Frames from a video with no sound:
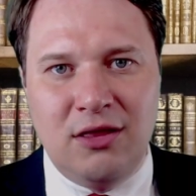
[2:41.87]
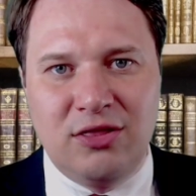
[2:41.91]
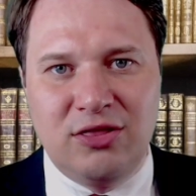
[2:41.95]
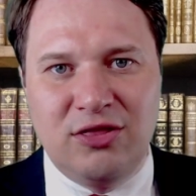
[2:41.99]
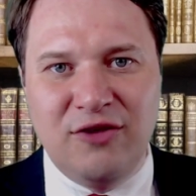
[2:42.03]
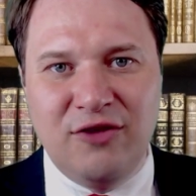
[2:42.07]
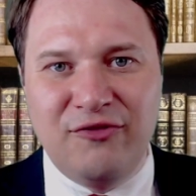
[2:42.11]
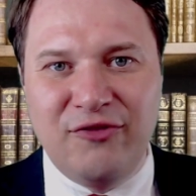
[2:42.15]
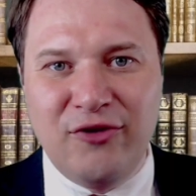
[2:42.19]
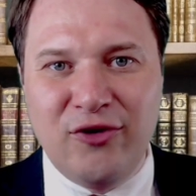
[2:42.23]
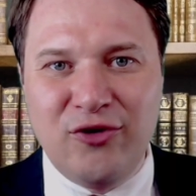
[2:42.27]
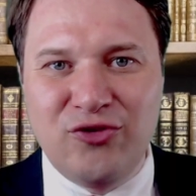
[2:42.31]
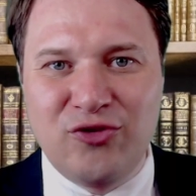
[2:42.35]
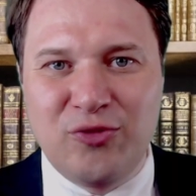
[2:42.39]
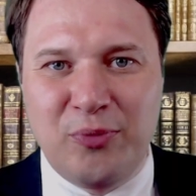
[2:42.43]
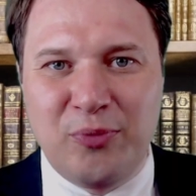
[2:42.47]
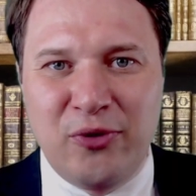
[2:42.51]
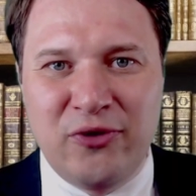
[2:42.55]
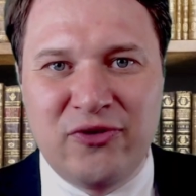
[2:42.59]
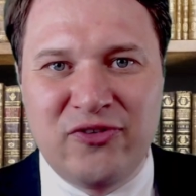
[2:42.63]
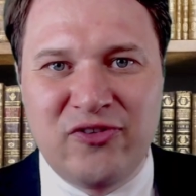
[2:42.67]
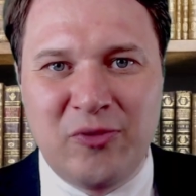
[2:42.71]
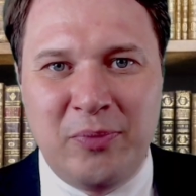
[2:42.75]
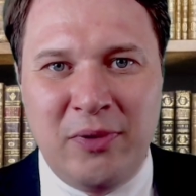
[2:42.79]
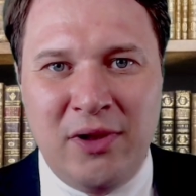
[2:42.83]
The first
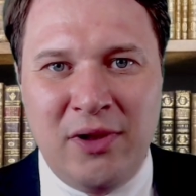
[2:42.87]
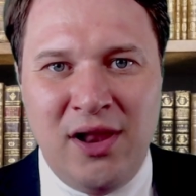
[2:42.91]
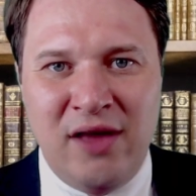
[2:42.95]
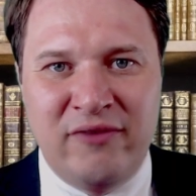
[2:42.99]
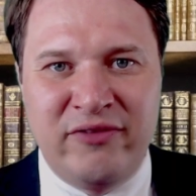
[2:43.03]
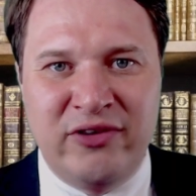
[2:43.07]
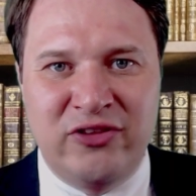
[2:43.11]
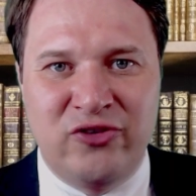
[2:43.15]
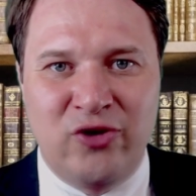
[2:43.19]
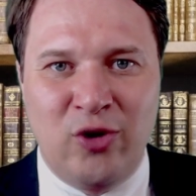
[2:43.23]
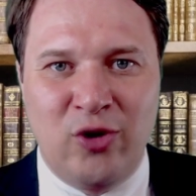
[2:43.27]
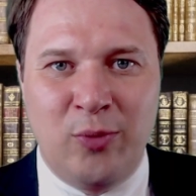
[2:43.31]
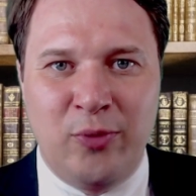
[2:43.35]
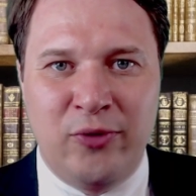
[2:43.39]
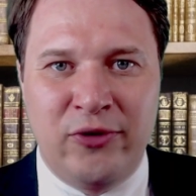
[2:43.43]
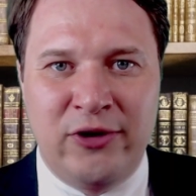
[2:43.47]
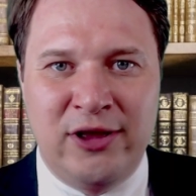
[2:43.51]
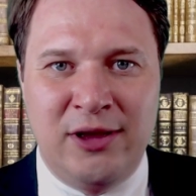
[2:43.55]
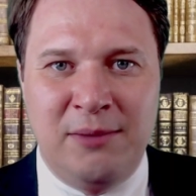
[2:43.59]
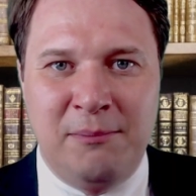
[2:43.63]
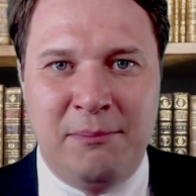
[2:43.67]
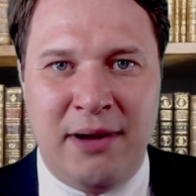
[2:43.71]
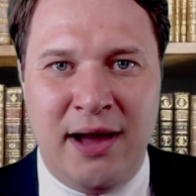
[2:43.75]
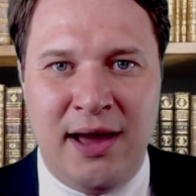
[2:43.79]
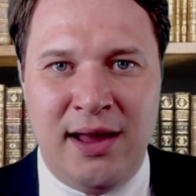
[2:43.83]
principle of
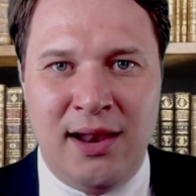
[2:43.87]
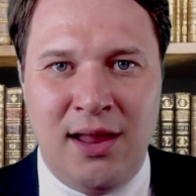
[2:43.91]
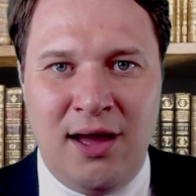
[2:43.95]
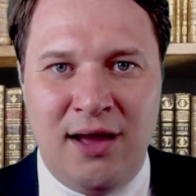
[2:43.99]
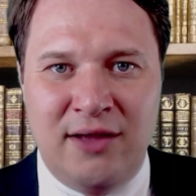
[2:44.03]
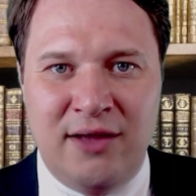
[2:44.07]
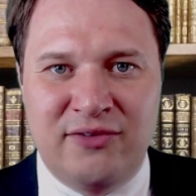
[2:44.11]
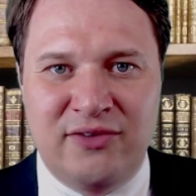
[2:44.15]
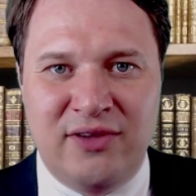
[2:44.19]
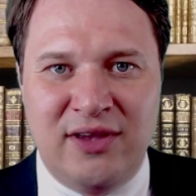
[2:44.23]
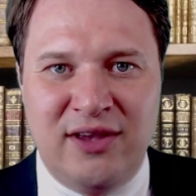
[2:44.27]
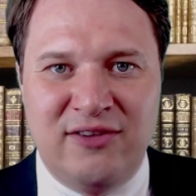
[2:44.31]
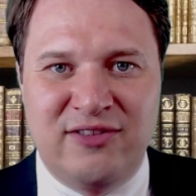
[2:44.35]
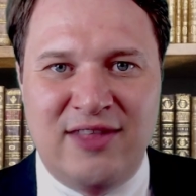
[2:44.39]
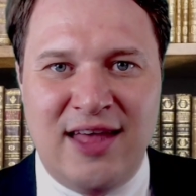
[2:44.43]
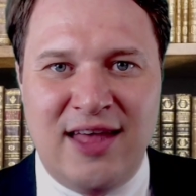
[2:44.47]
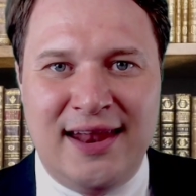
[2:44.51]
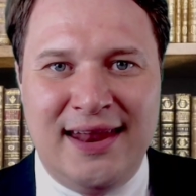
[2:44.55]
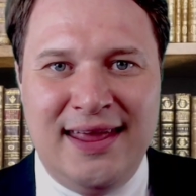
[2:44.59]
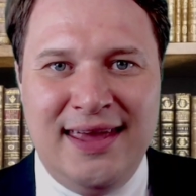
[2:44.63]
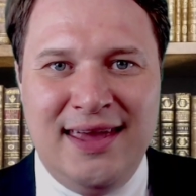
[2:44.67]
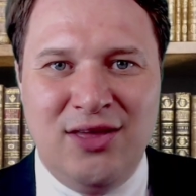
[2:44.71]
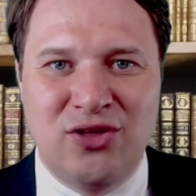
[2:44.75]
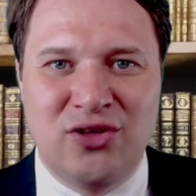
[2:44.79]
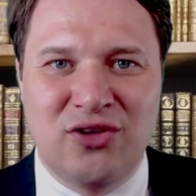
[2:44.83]
interpreting bylaws is
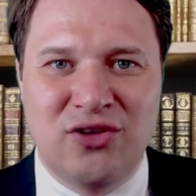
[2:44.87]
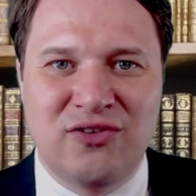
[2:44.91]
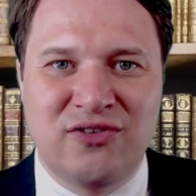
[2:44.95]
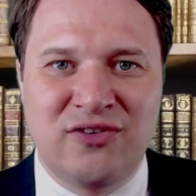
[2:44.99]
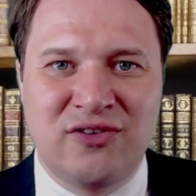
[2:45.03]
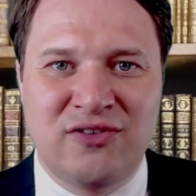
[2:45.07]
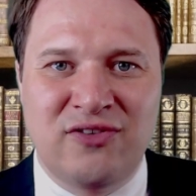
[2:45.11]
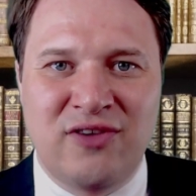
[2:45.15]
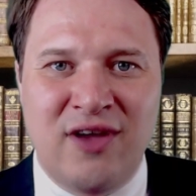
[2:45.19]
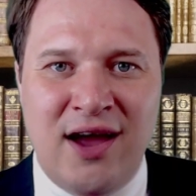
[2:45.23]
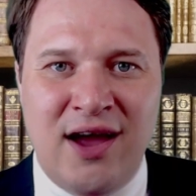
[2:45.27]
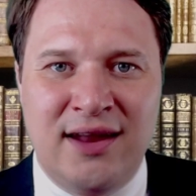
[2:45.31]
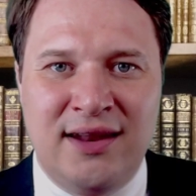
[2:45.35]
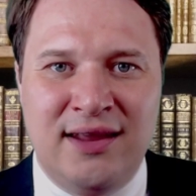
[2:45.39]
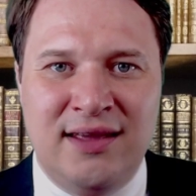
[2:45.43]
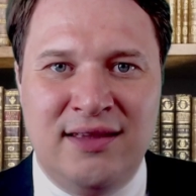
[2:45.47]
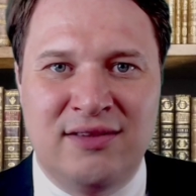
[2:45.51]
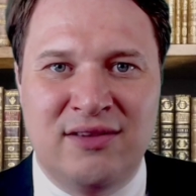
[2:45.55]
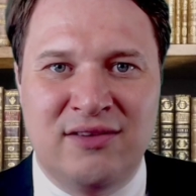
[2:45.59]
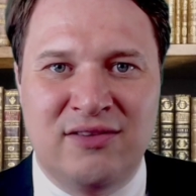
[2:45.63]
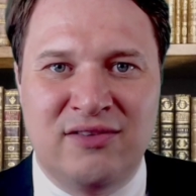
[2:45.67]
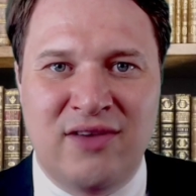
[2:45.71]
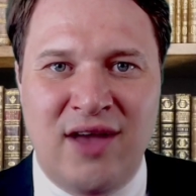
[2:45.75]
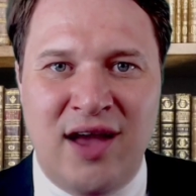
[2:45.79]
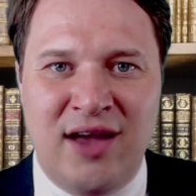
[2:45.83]
that each society
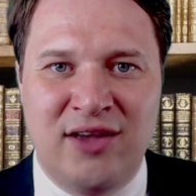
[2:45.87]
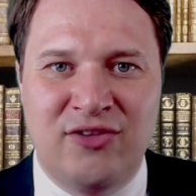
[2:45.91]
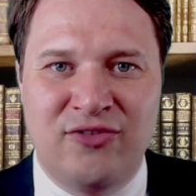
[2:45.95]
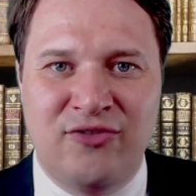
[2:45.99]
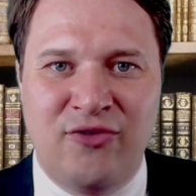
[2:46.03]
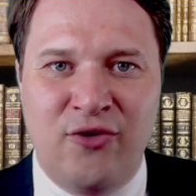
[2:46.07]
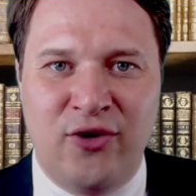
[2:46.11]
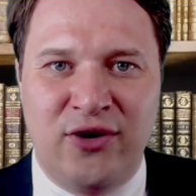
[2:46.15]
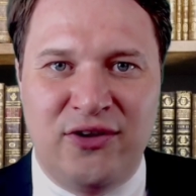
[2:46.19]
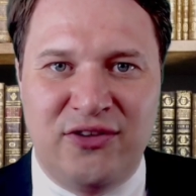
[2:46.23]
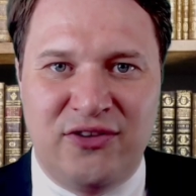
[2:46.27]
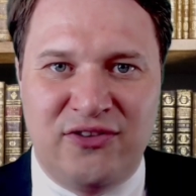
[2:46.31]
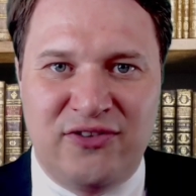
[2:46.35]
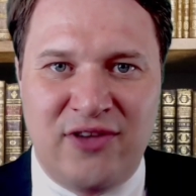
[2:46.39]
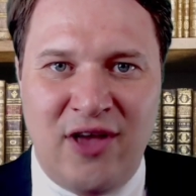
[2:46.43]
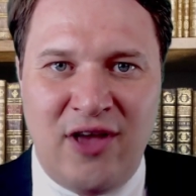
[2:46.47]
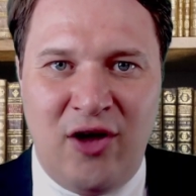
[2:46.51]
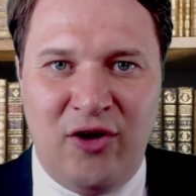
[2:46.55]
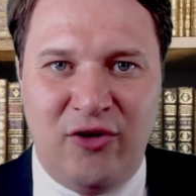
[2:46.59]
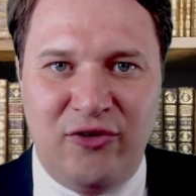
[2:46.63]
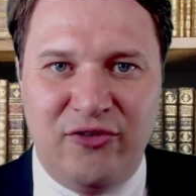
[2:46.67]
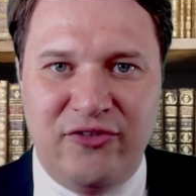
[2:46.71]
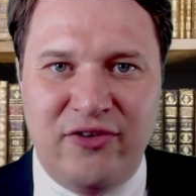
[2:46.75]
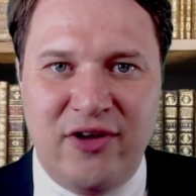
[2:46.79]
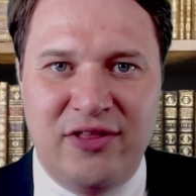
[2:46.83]
decides for
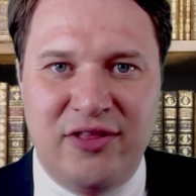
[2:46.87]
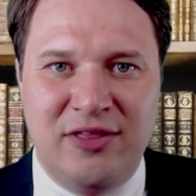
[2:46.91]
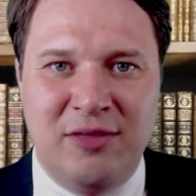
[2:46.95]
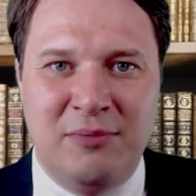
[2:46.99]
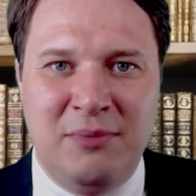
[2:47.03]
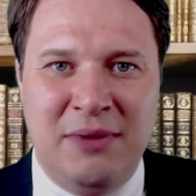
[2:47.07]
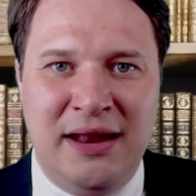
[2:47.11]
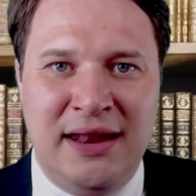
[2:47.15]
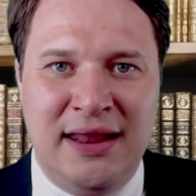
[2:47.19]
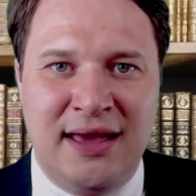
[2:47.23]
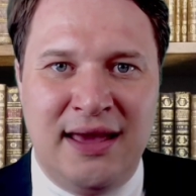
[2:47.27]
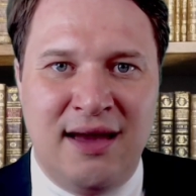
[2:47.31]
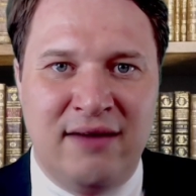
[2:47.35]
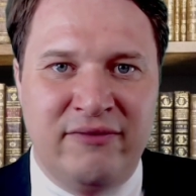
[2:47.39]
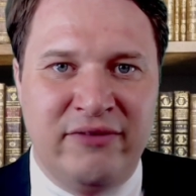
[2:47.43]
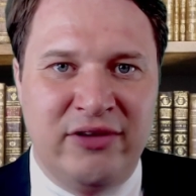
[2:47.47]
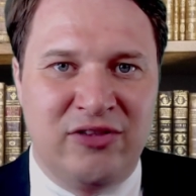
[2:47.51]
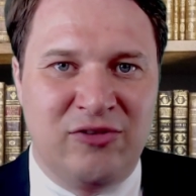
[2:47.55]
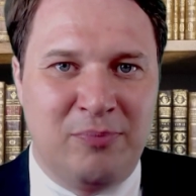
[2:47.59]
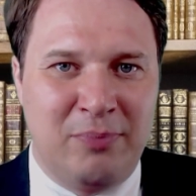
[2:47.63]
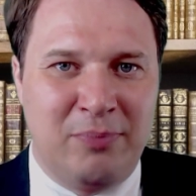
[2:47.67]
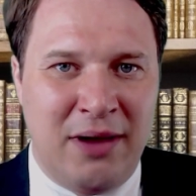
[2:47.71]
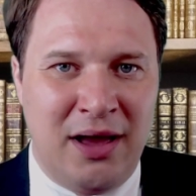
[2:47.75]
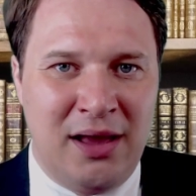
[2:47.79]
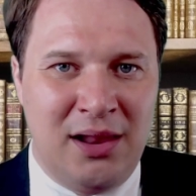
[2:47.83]
itself the meaning of
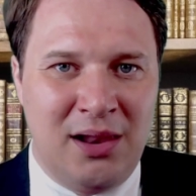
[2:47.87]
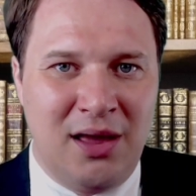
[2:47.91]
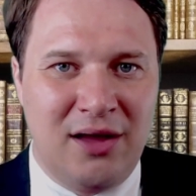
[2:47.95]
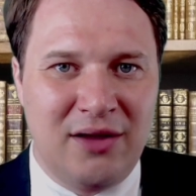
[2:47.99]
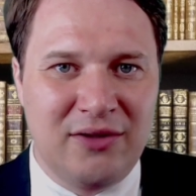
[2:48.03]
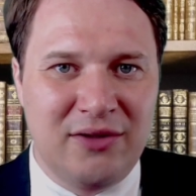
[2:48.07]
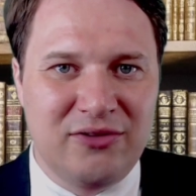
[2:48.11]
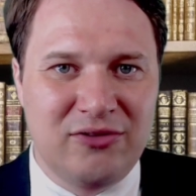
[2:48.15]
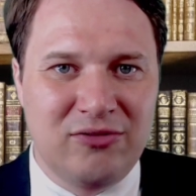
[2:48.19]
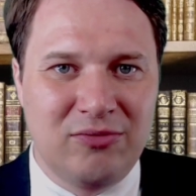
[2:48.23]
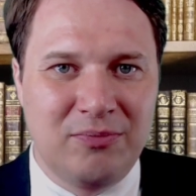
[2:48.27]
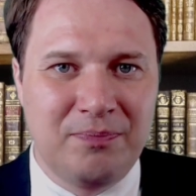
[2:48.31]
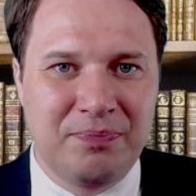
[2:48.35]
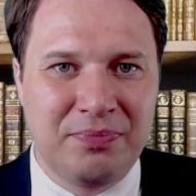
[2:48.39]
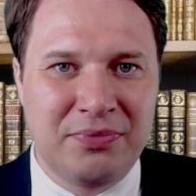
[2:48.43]
its bylaws.